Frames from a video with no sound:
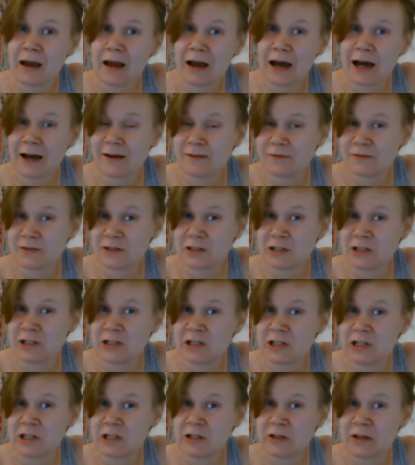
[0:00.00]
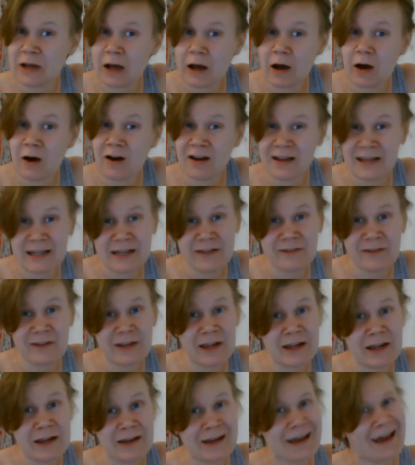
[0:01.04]
afternoon,
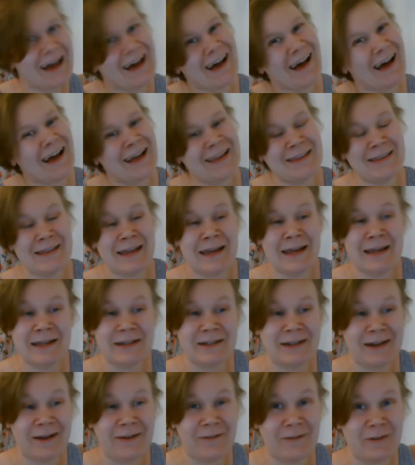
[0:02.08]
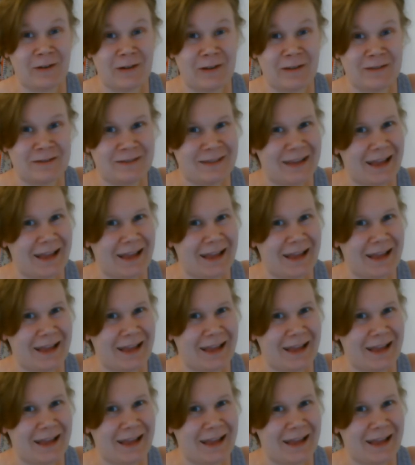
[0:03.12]
evening and day in general.